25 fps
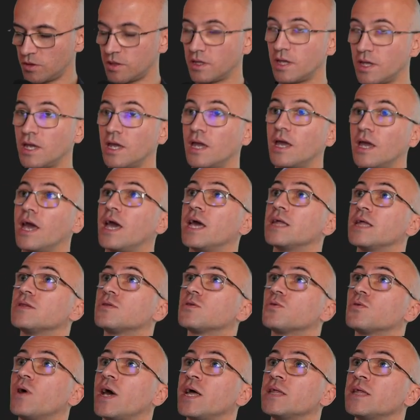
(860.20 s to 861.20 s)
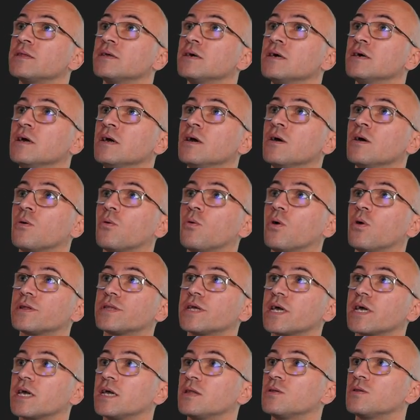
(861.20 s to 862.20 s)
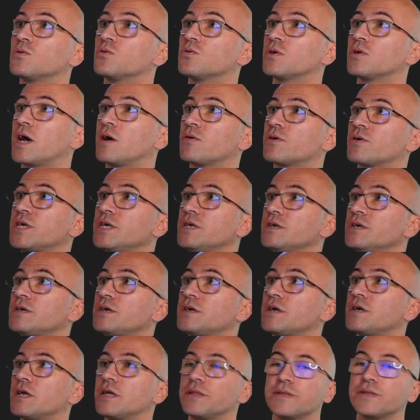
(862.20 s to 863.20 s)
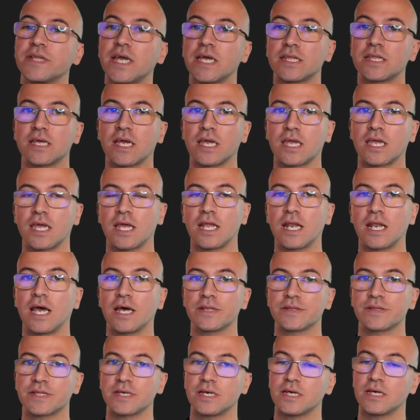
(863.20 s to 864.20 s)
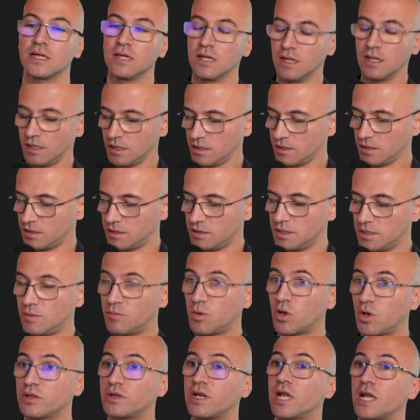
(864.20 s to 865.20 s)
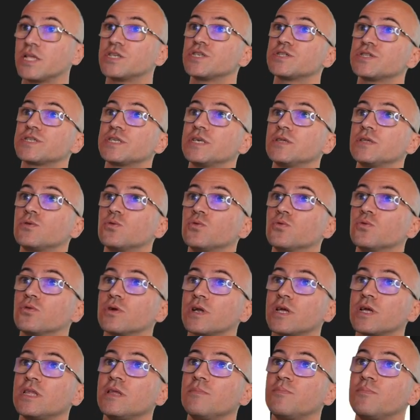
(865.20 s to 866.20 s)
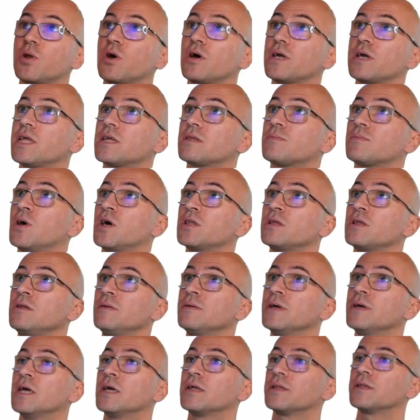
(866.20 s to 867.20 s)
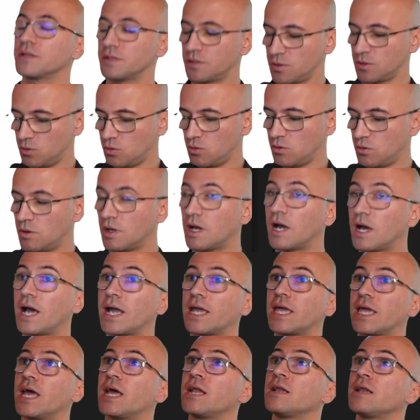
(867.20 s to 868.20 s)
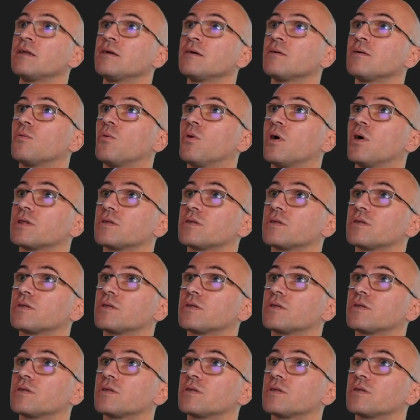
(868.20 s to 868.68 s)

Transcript: the end-to-end, -end, what I can do now here is that I can ask uh, the model registry to redeploy that model. So again, what